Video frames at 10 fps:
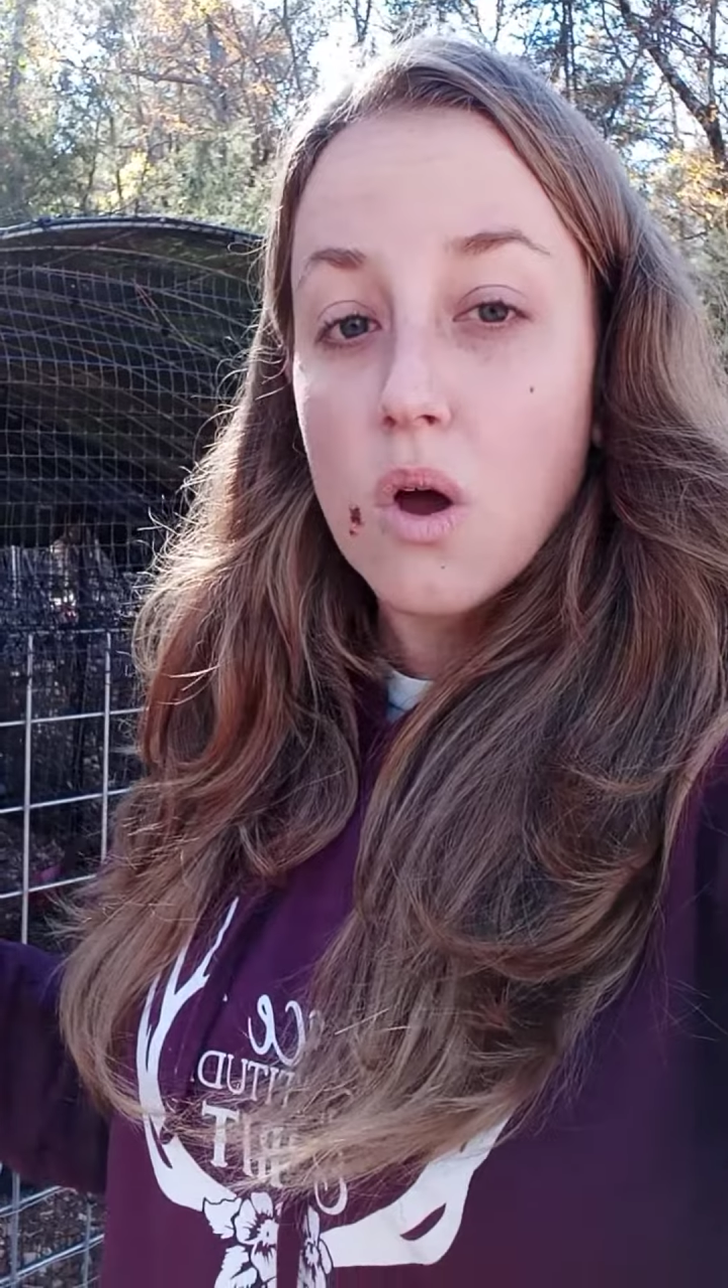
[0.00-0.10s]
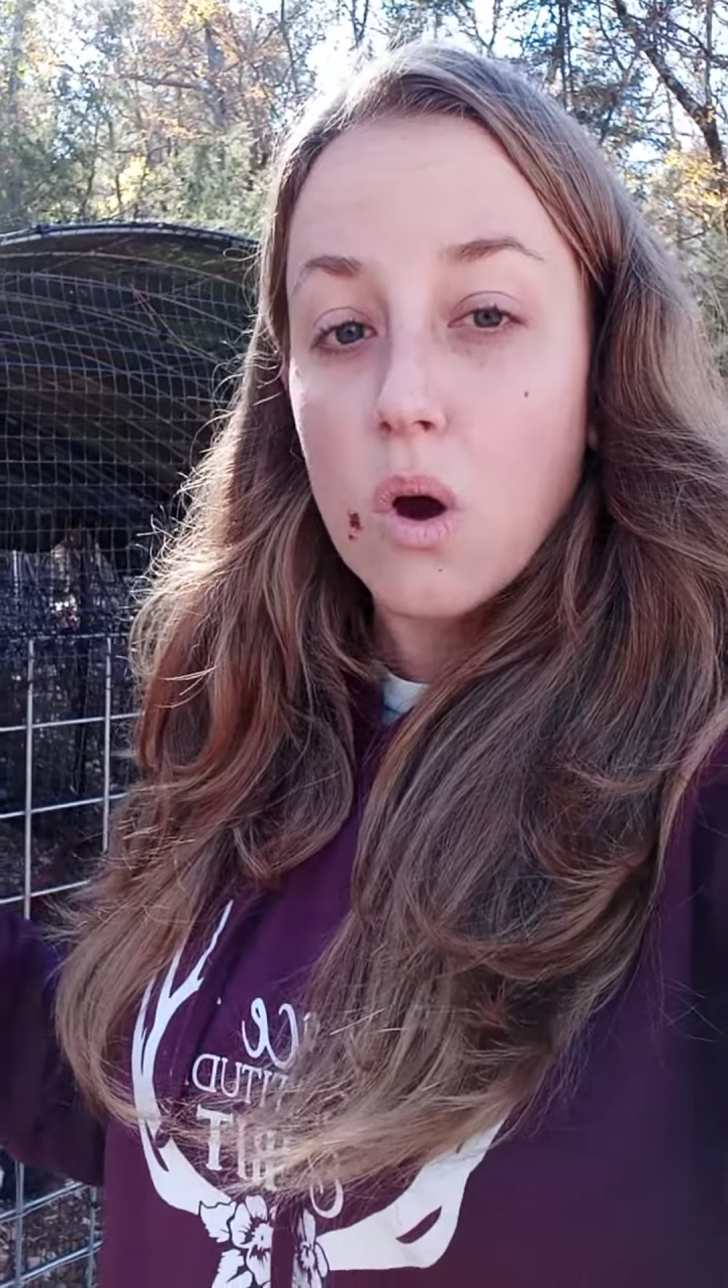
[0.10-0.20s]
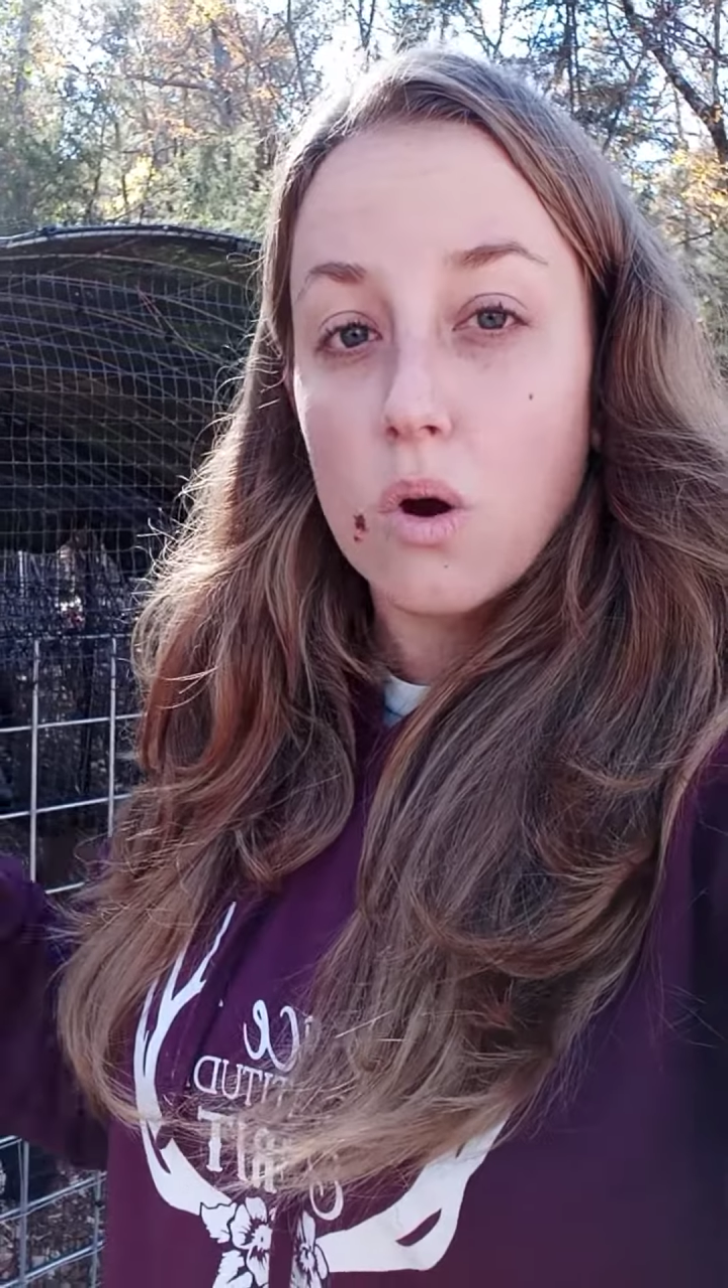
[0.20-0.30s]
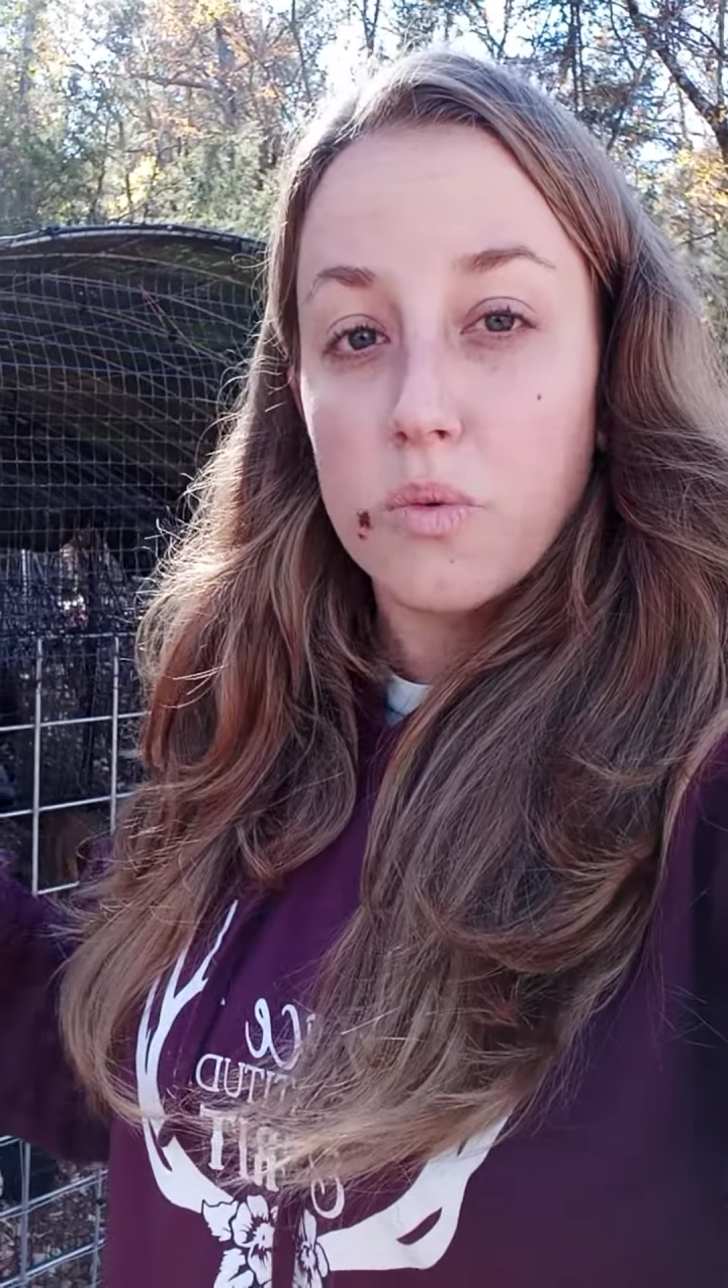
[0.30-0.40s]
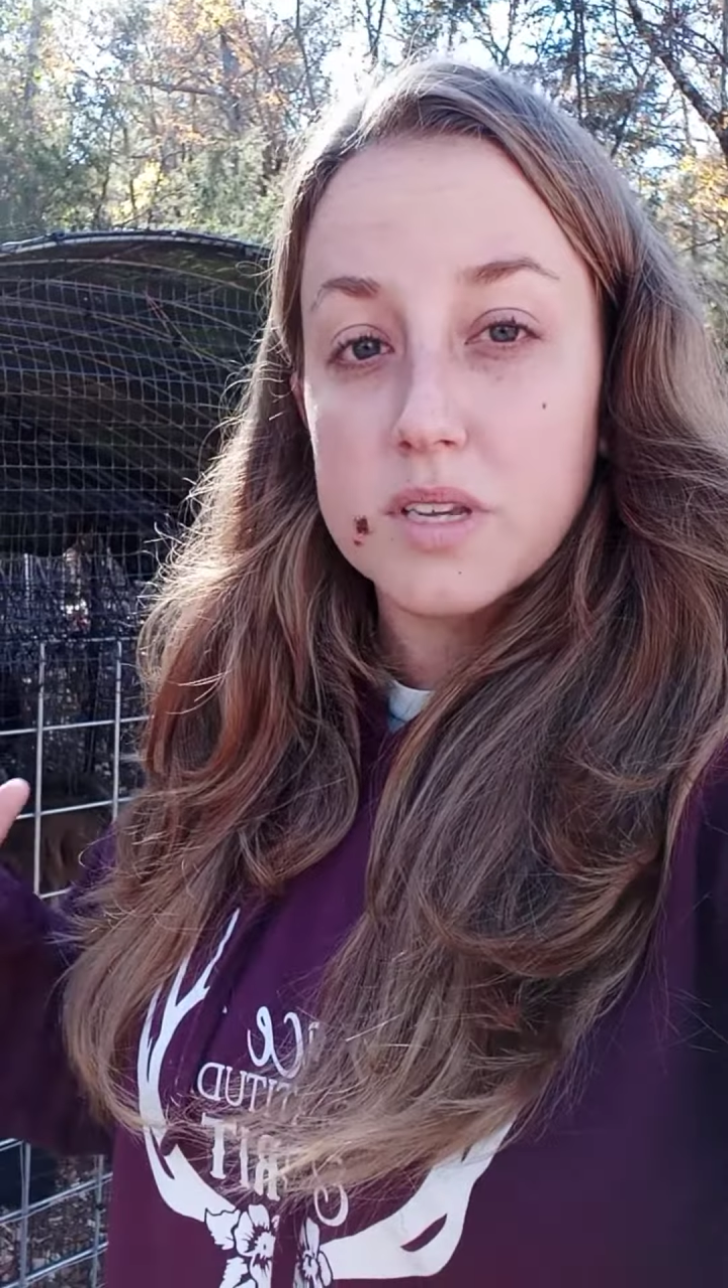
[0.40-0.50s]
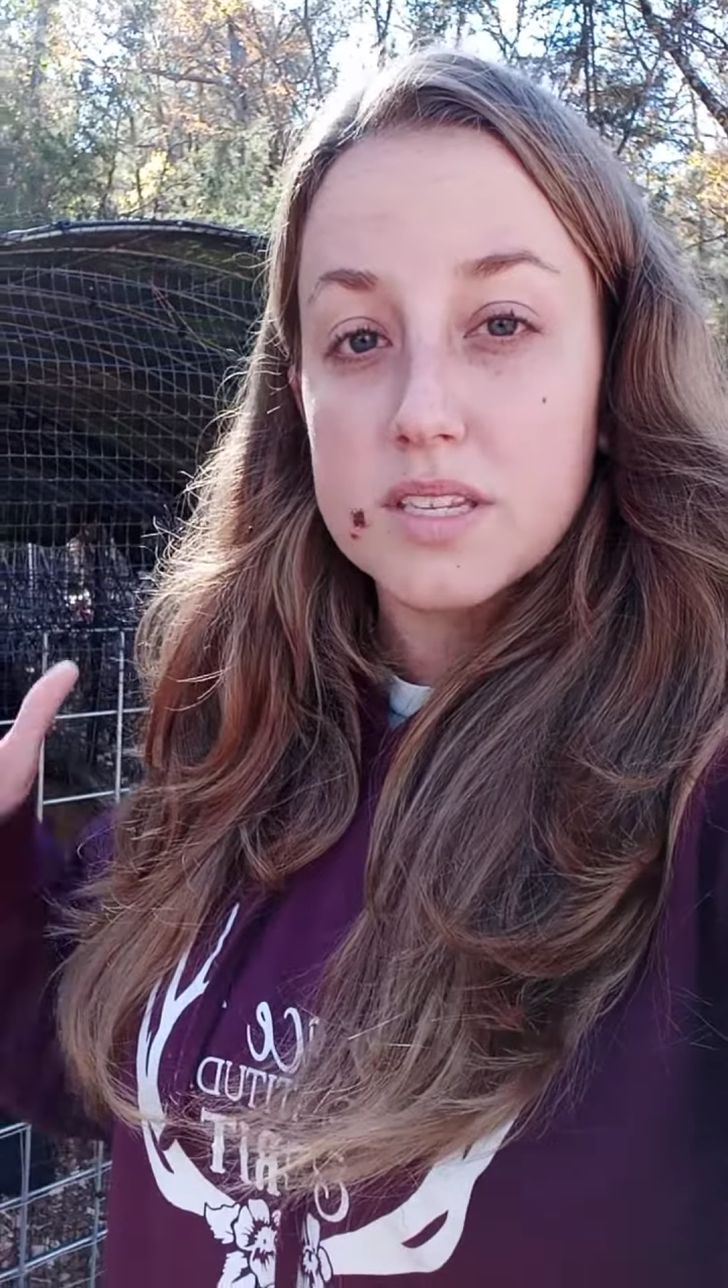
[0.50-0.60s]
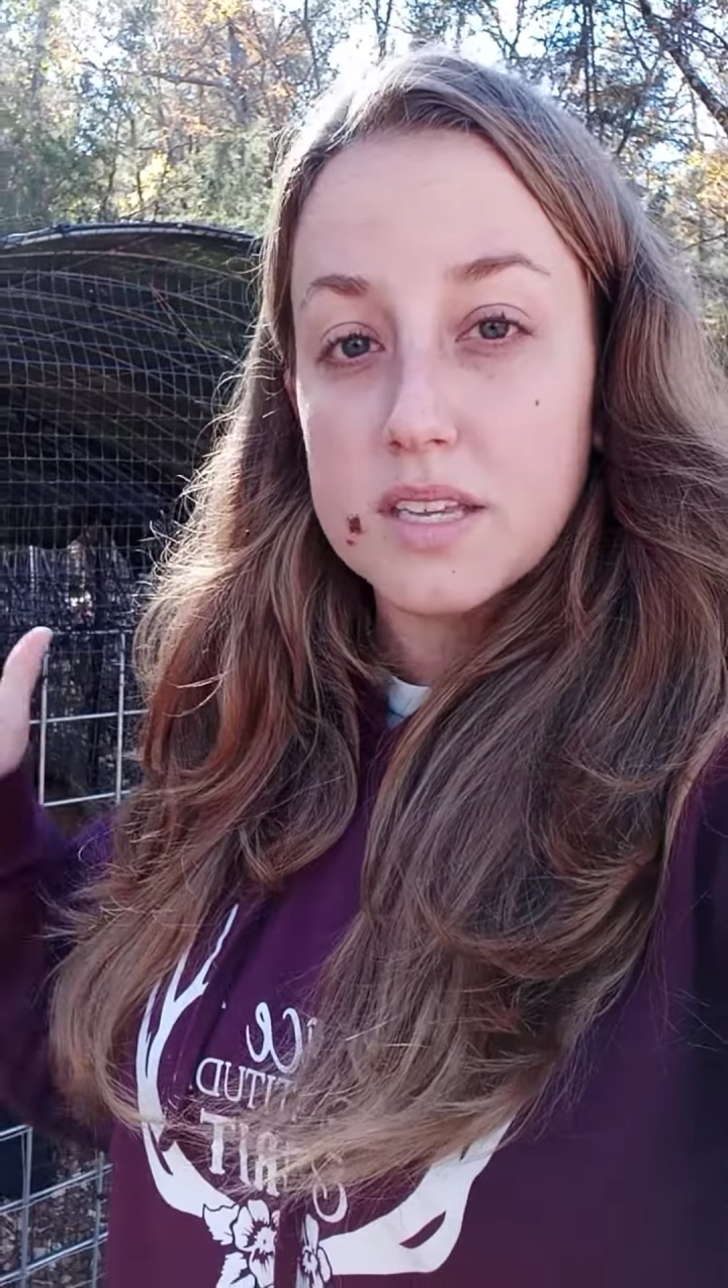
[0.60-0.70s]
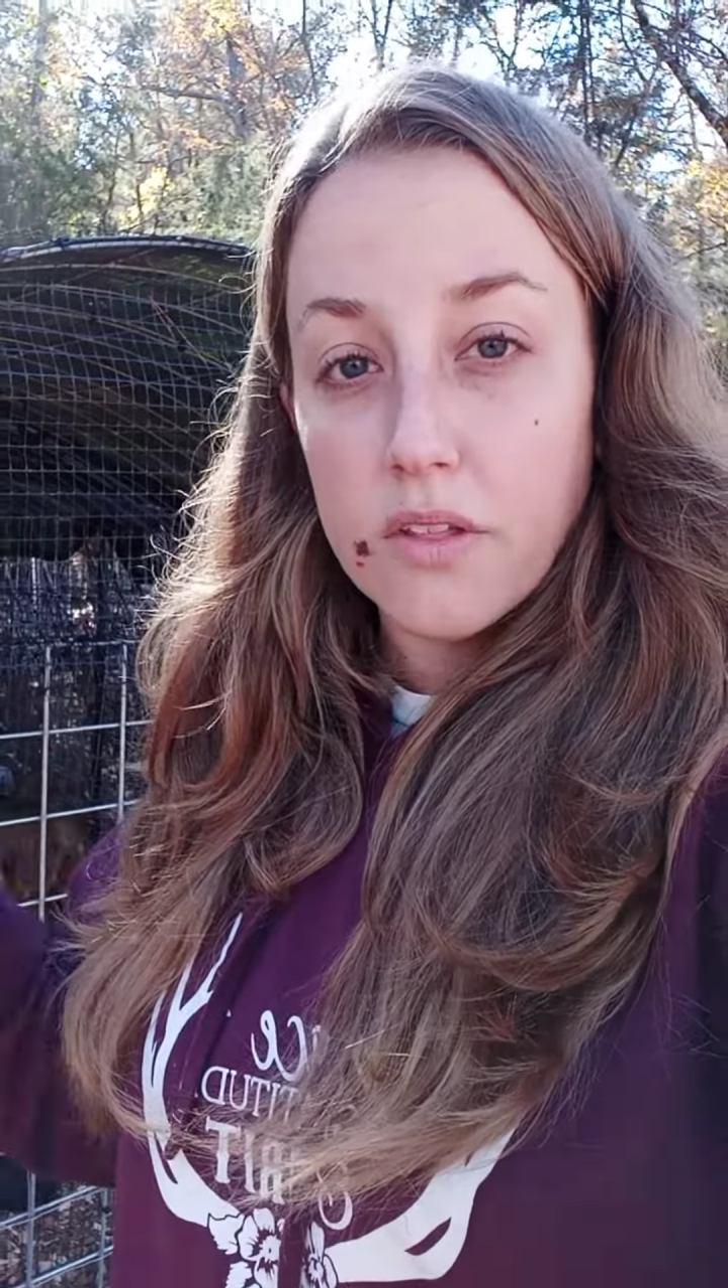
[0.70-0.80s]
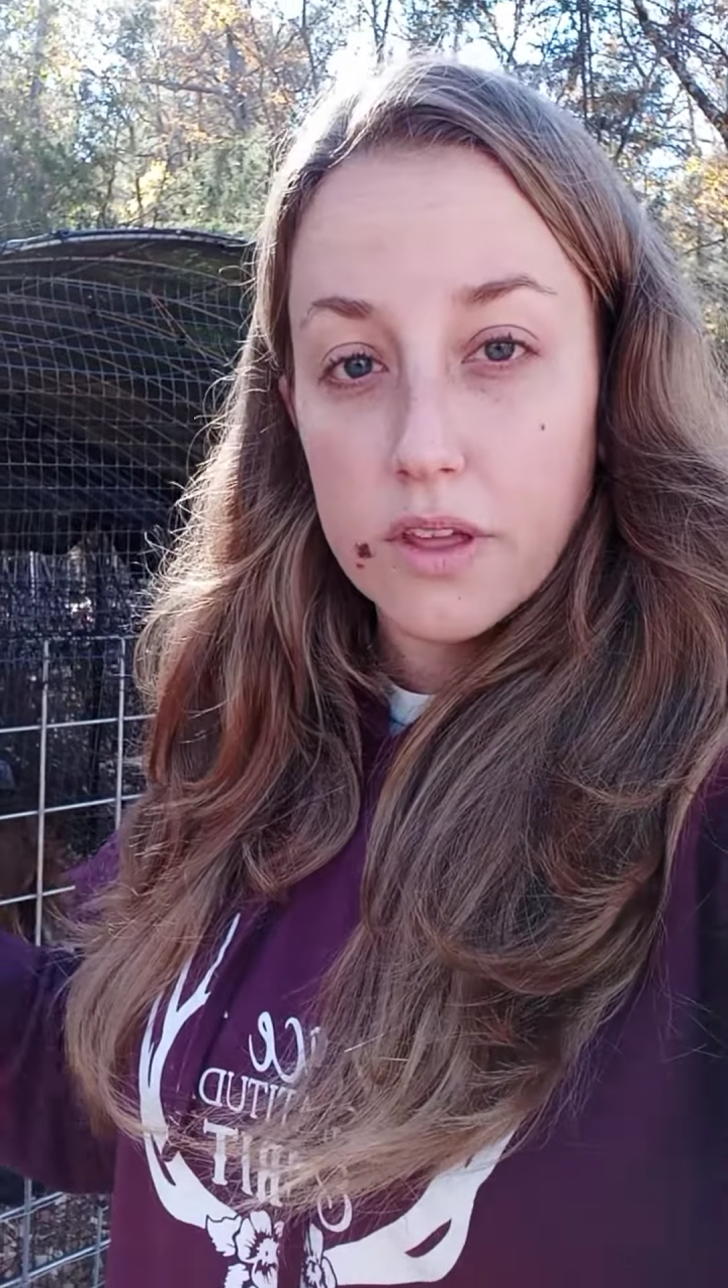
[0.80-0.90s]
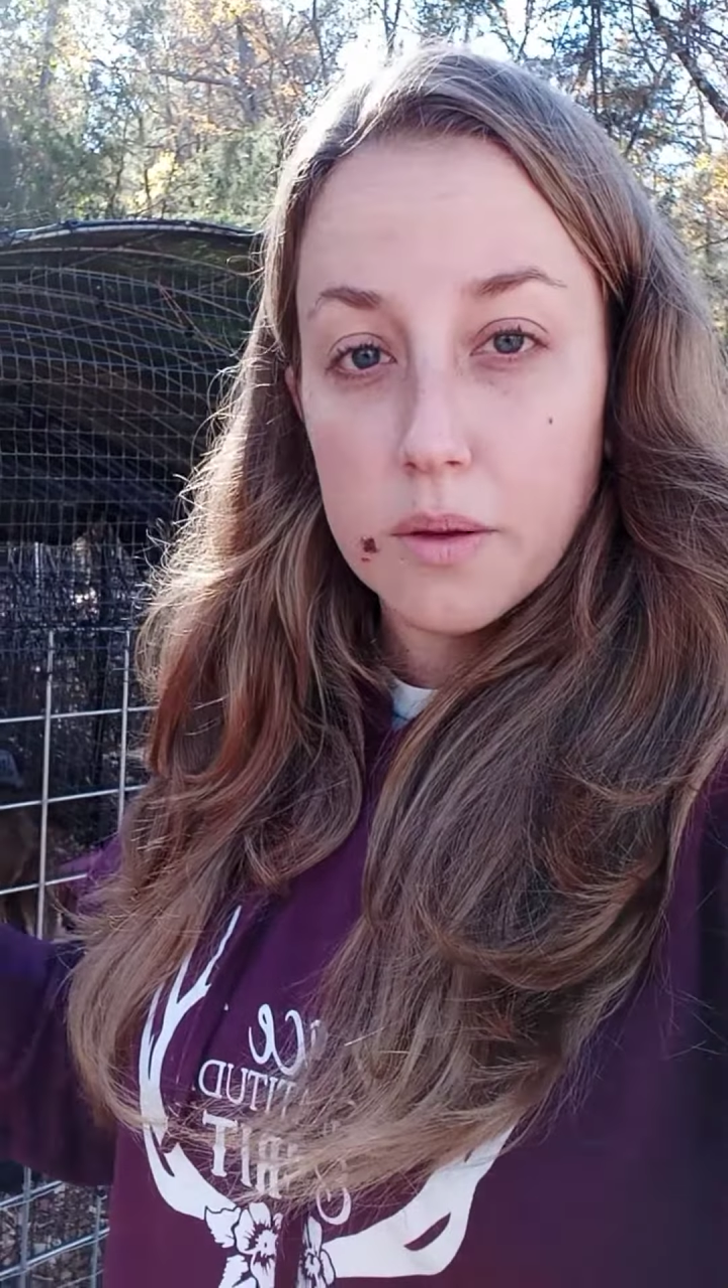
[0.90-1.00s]
or we
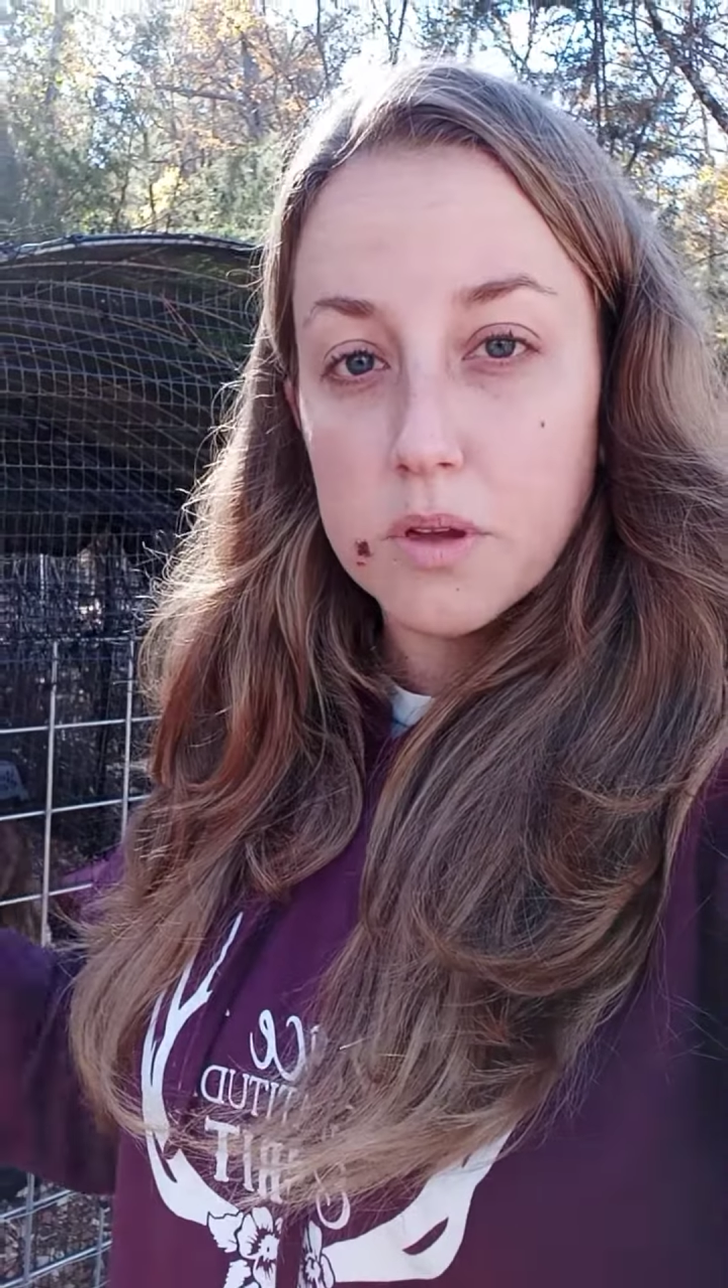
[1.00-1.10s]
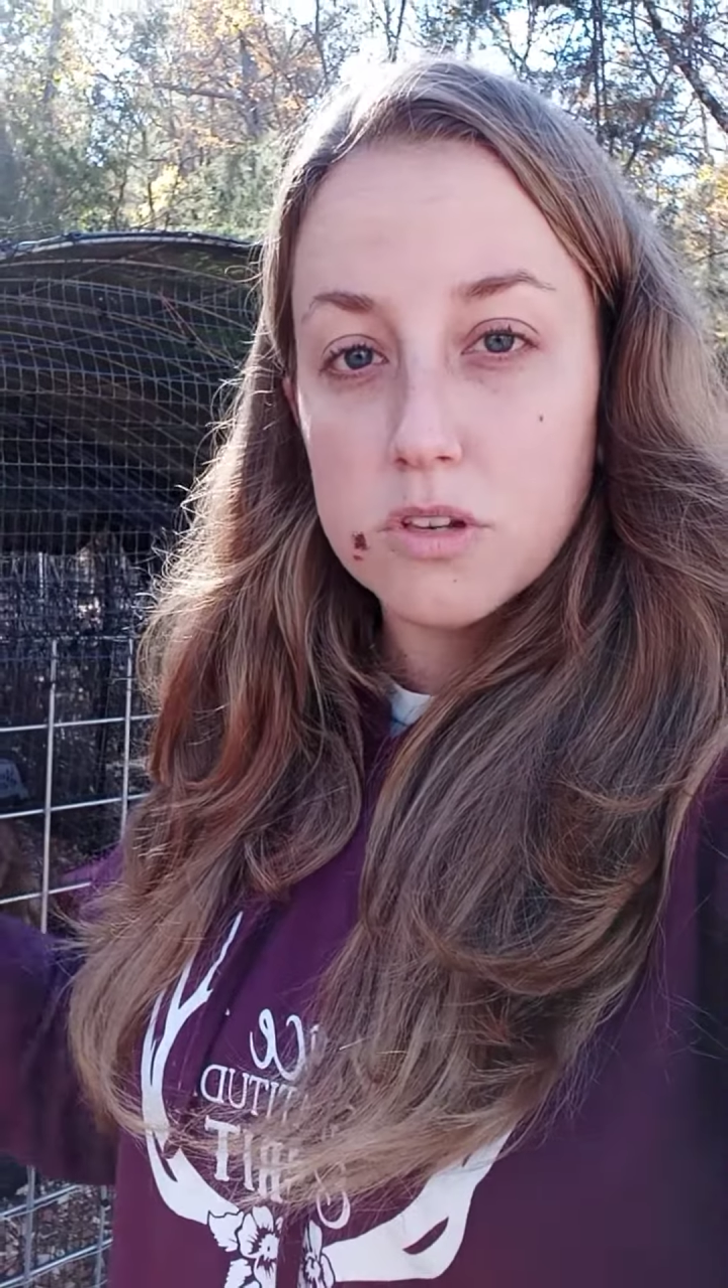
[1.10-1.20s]
sell them